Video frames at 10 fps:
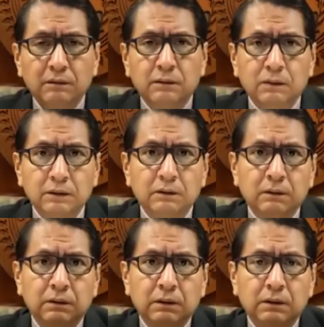door to
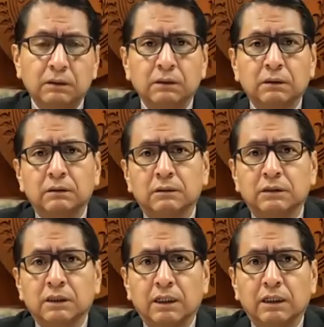door
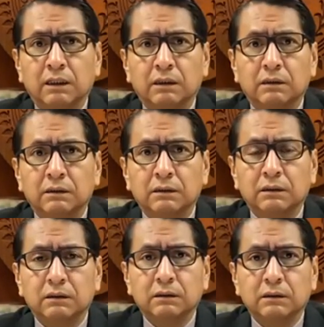to let our
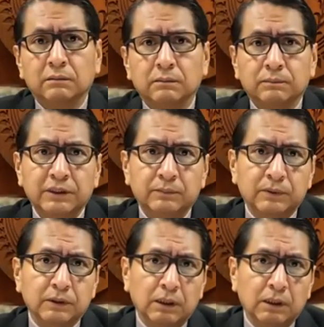
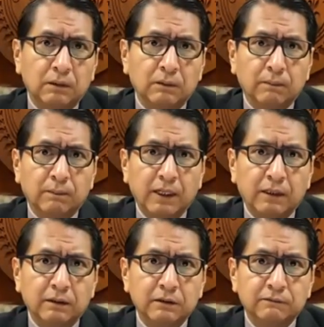people know
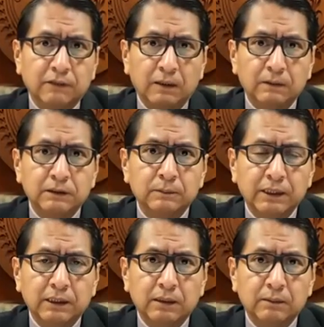that this virus
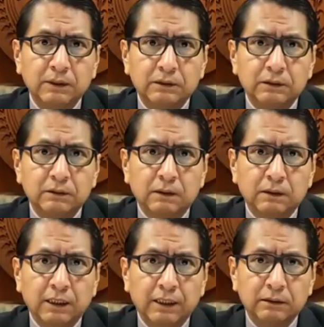may come into our
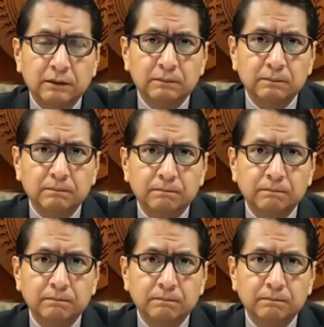lands.